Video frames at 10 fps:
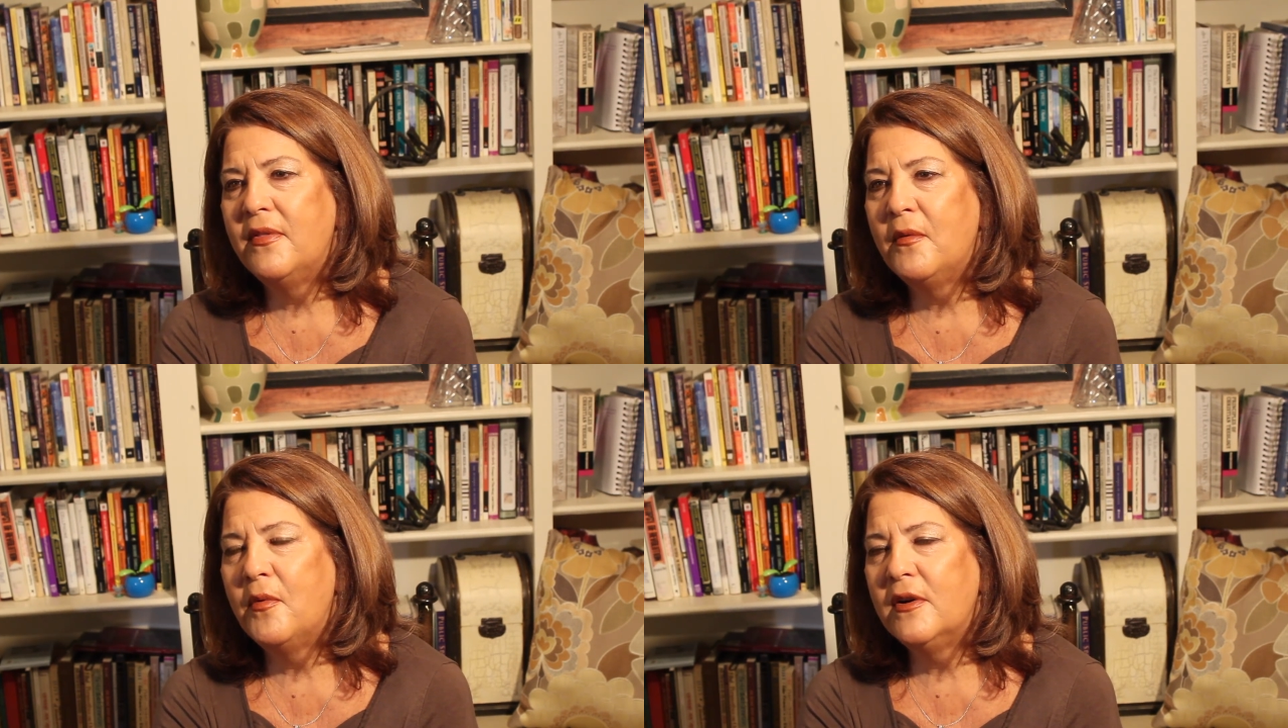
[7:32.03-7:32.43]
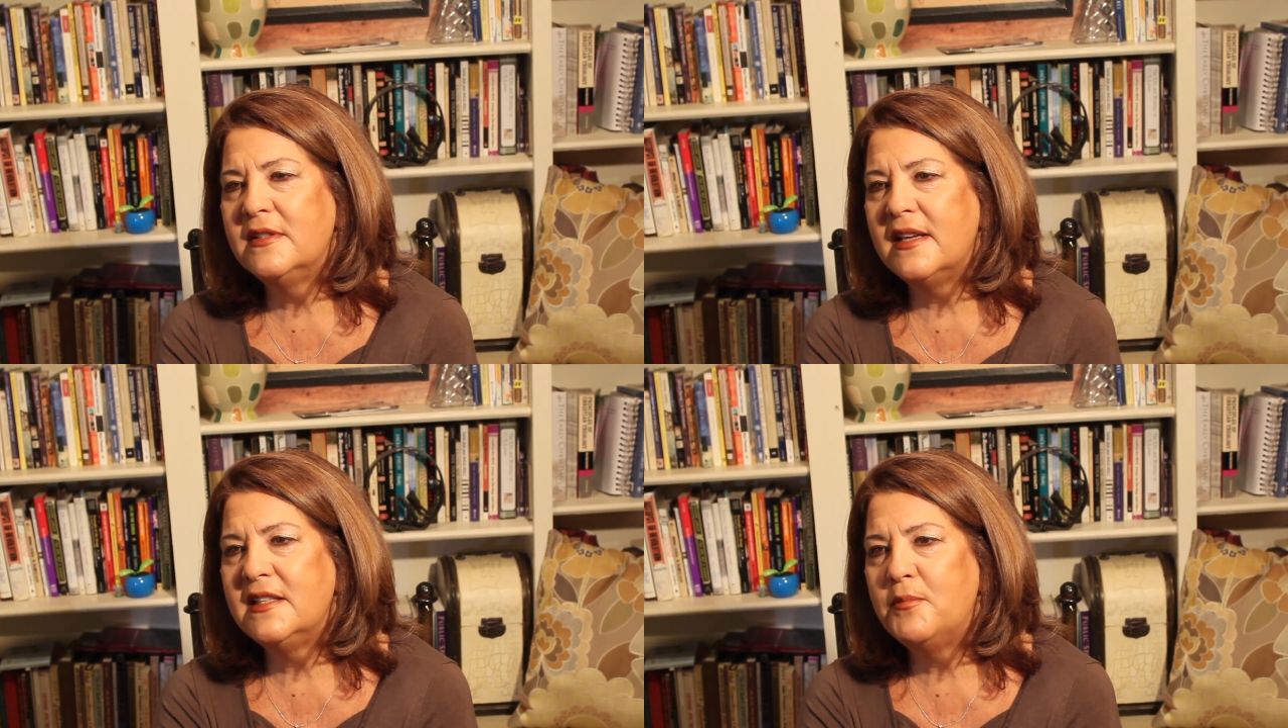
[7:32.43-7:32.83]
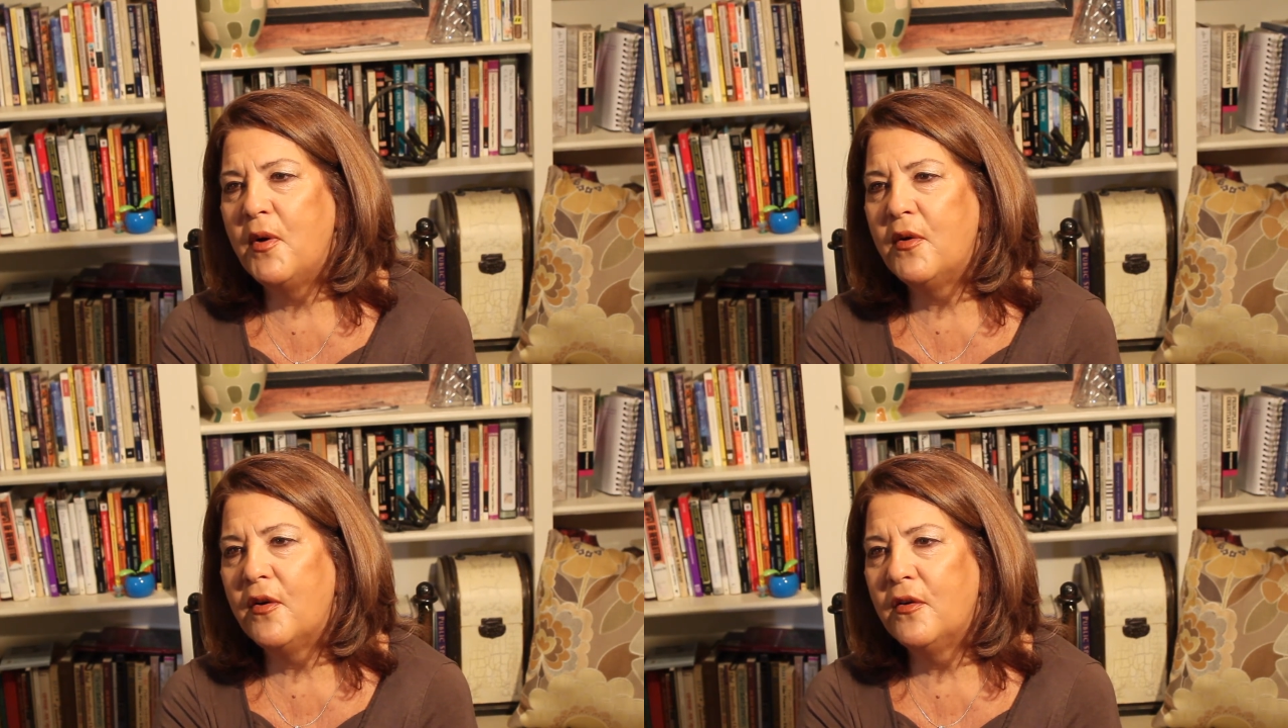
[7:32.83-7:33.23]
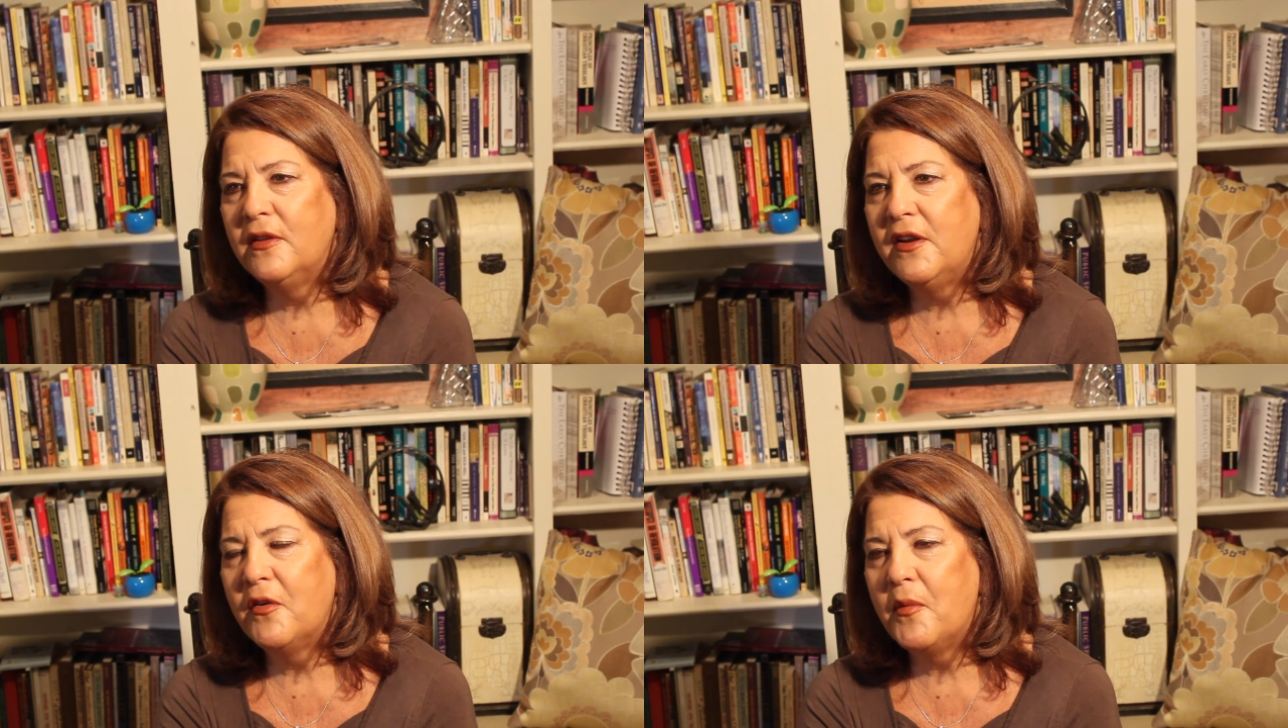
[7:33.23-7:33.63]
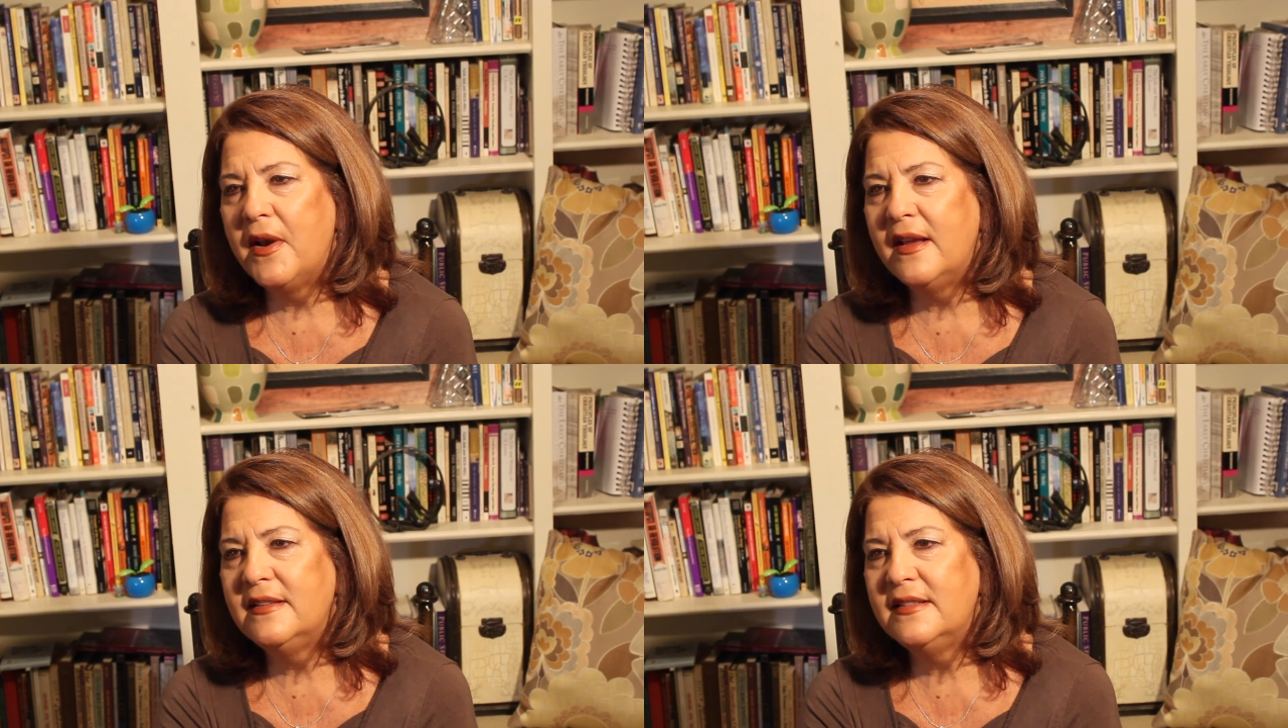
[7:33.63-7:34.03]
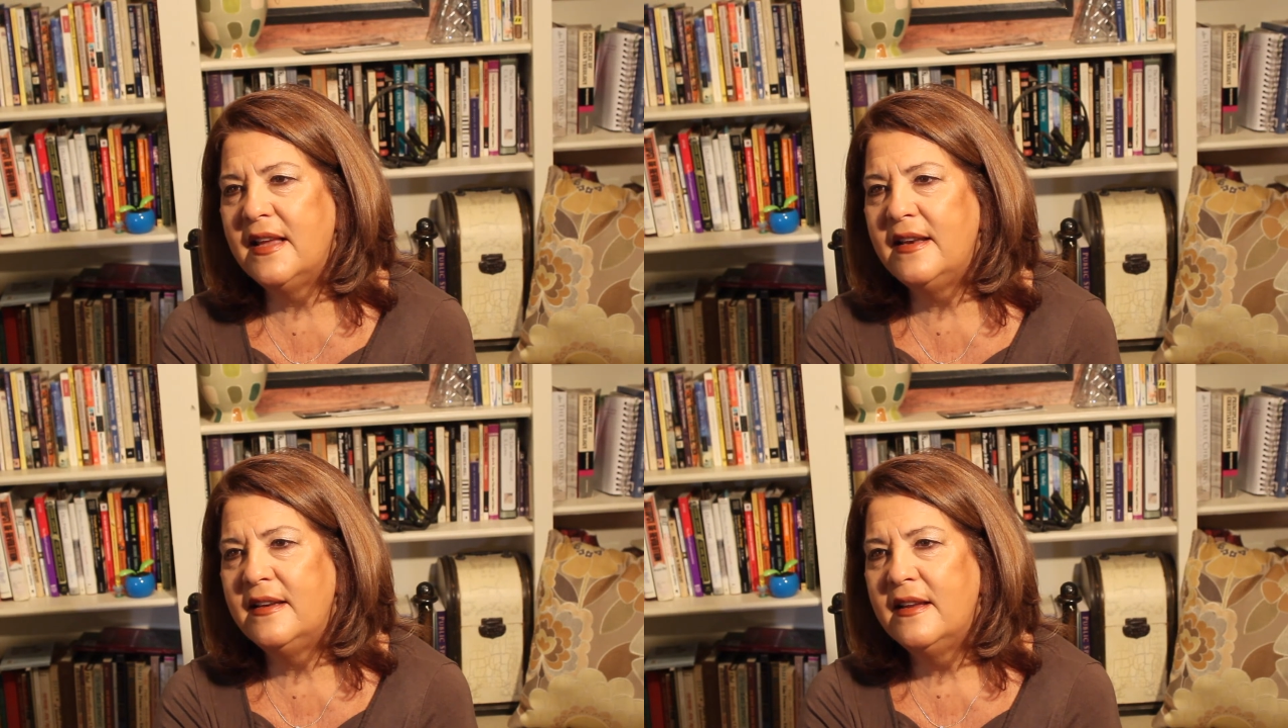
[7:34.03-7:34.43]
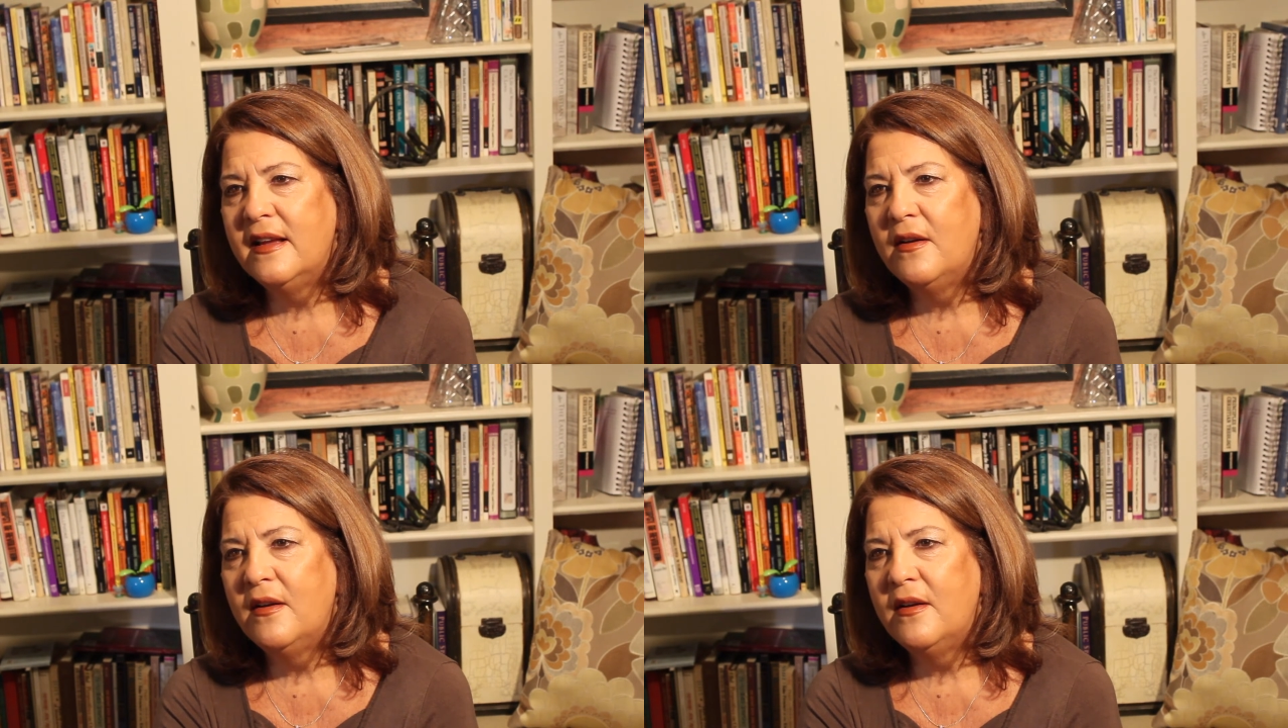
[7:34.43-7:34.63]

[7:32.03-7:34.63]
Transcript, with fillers: the words I spoke earlier when I said,